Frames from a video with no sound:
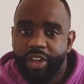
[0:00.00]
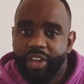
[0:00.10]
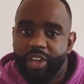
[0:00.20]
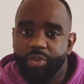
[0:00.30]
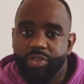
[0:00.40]

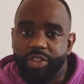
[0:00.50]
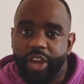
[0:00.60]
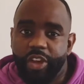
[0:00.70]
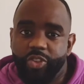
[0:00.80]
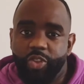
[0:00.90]
He was
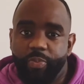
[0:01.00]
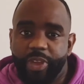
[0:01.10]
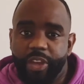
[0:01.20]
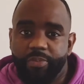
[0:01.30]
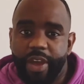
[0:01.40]
a
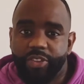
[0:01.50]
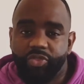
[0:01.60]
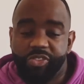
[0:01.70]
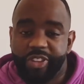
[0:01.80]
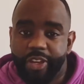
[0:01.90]
European
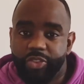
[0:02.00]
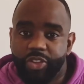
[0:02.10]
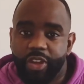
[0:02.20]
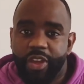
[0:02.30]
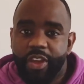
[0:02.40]
mandatory
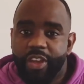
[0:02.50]
challenger.